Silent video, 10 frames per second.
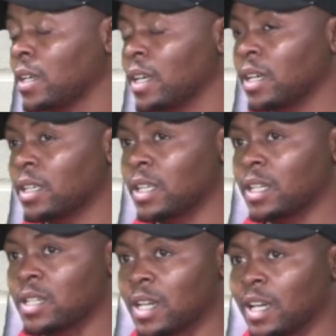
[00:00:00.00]

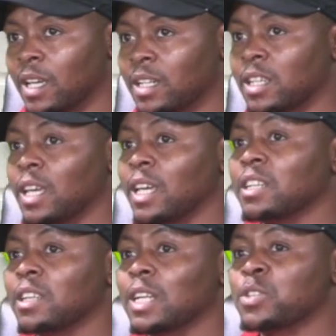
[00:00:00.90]
that at the
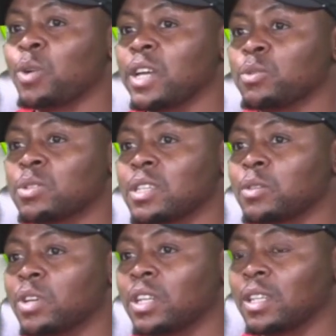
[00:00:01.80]
end, that's why you see
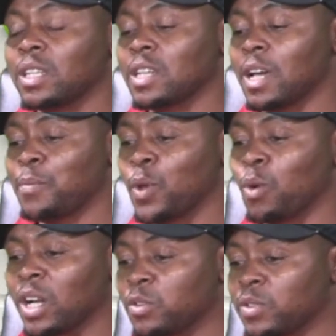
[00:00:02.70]
even that
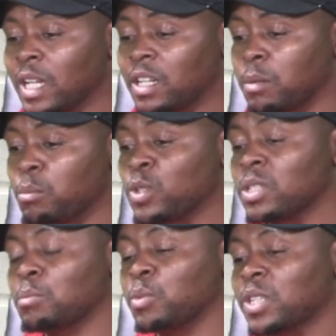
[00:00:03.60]
one of that the most
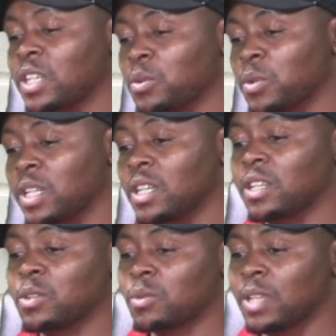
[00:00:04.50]
important word
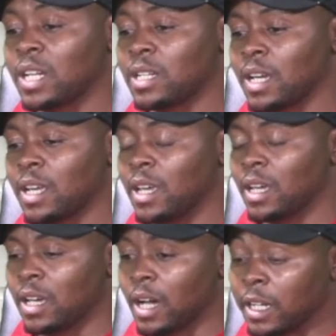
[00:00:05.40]
into that
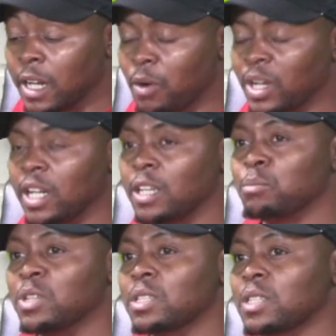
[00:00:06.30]
in our name
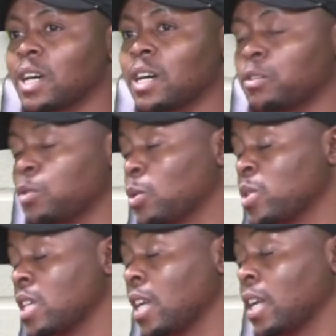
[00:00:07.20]
is
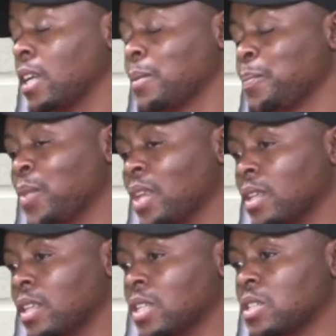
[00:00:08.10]
revolutionary.
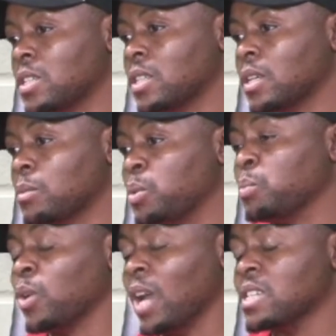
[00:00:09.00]
That
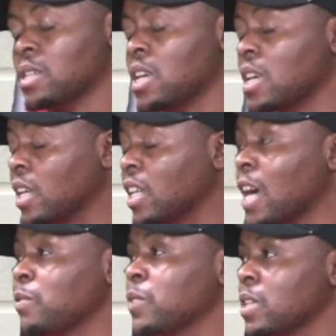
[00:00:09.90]
people are saying
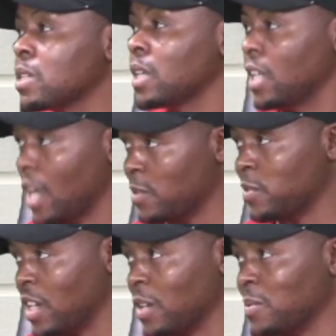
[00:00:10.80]
enough is enough now.